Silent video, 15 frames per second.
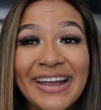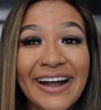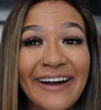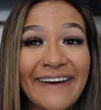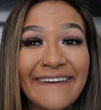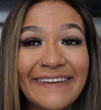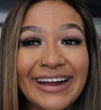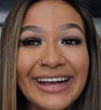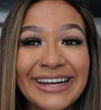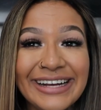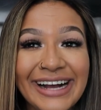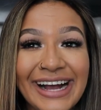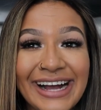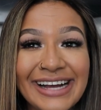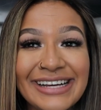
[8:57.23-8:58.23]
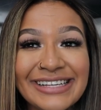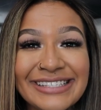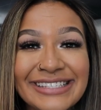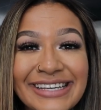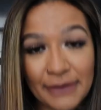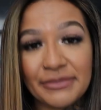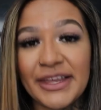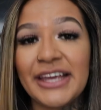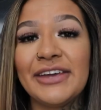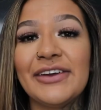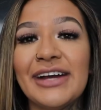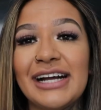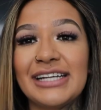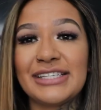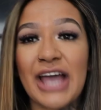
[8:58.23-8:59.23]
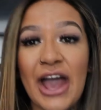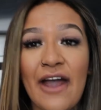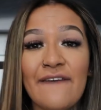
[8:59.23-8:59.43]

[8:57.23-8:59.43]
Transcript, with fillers: Alright guys, thank you guys